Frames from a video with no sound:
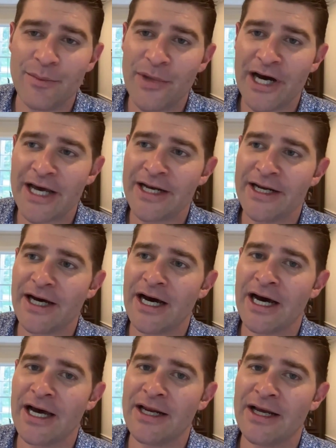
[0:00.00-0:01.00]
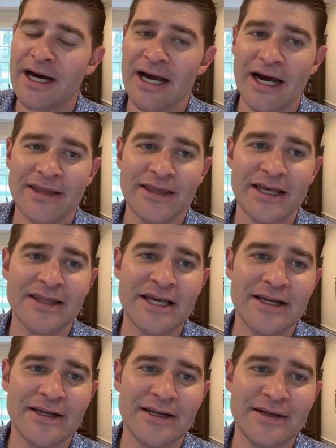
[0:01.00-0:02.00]
But I think
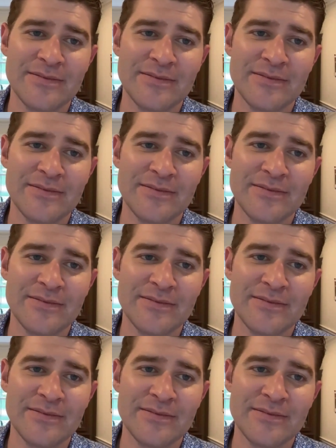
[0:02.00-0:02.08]
that